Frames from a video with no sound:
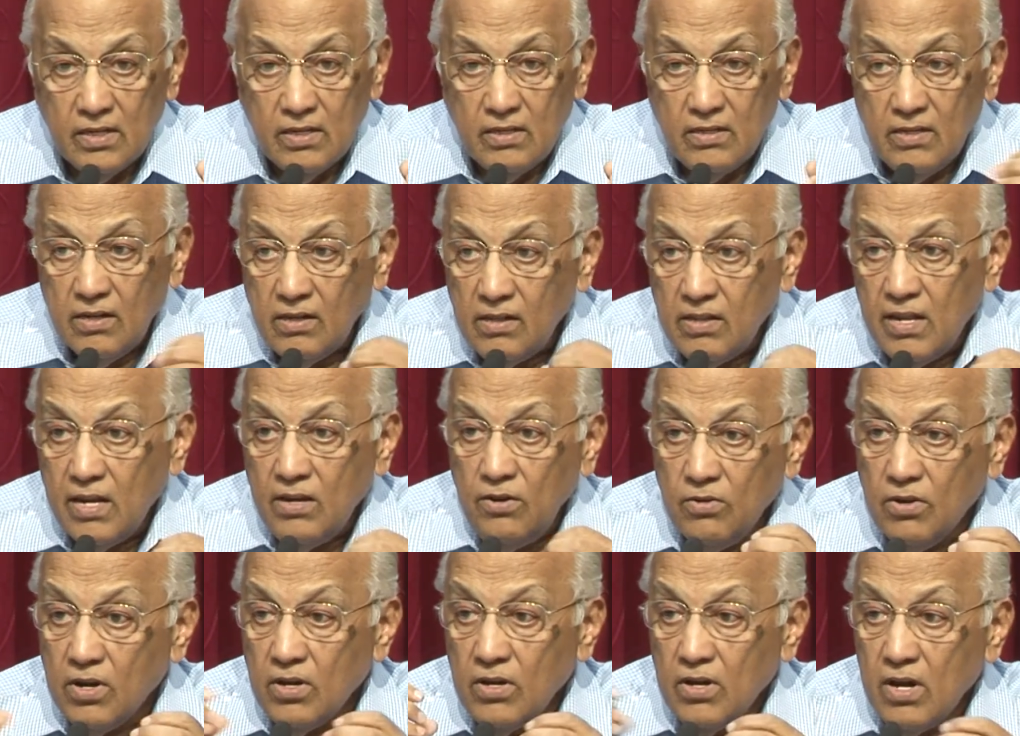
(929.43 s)
Till then
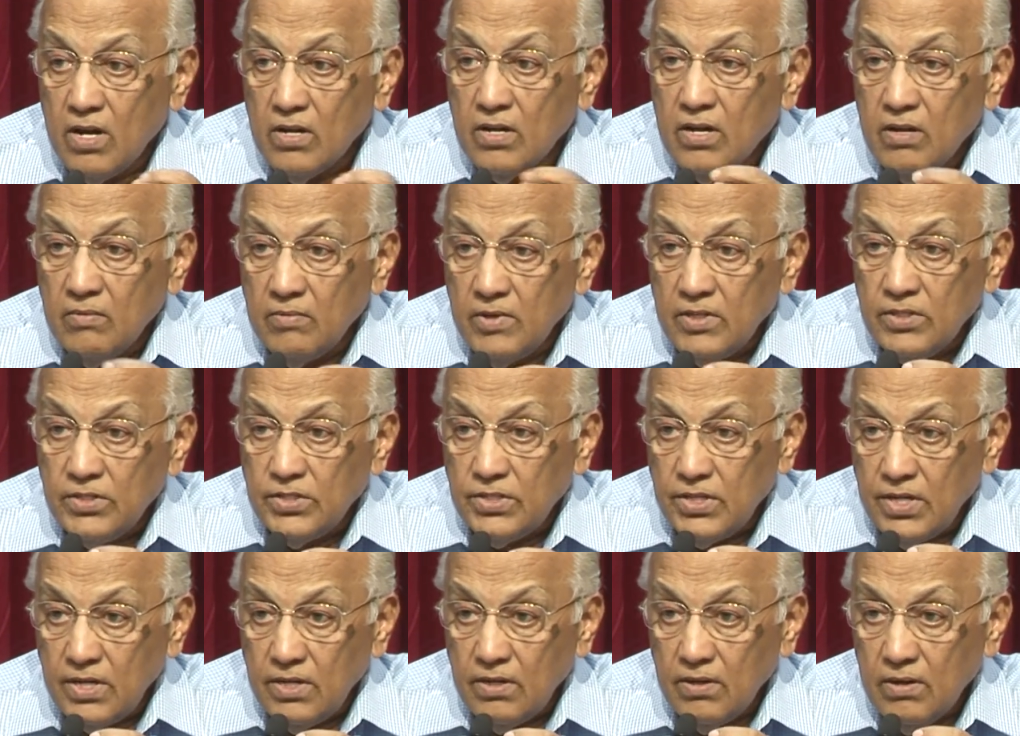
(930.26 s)
you could not commit
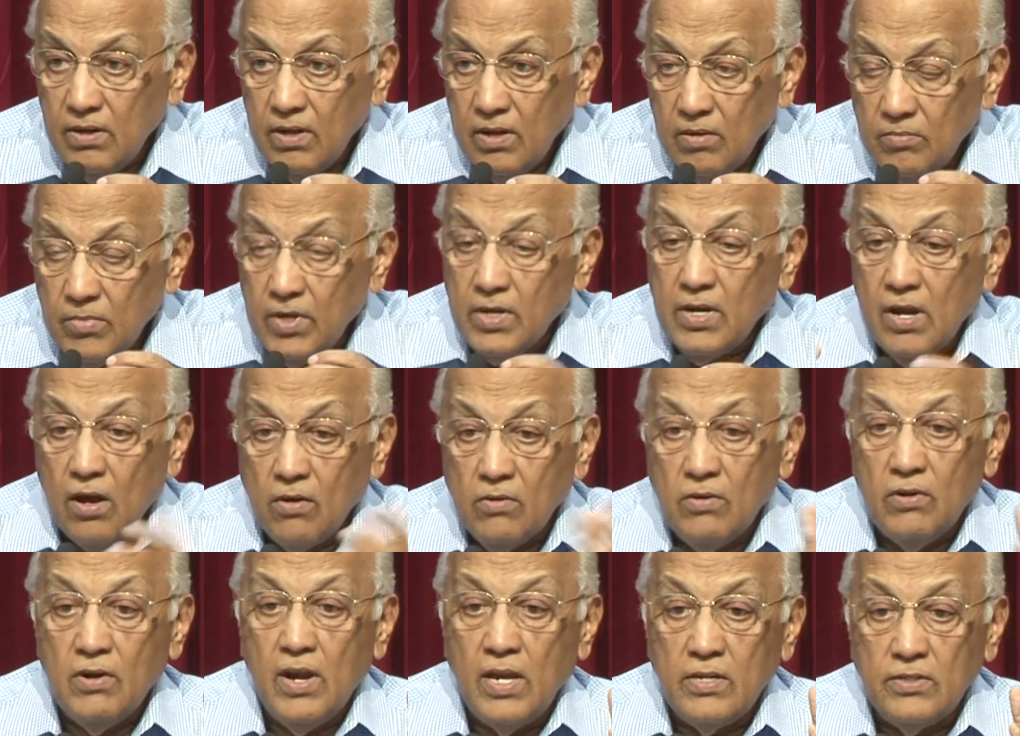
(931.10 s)
sin. But now
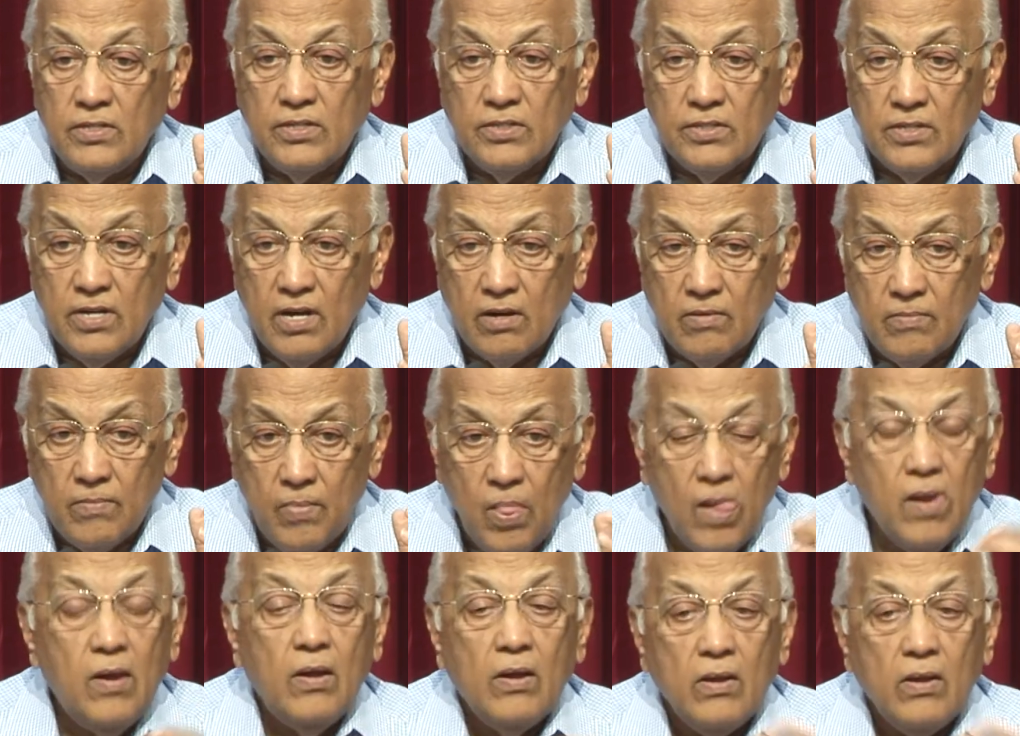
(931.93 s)
grace has come.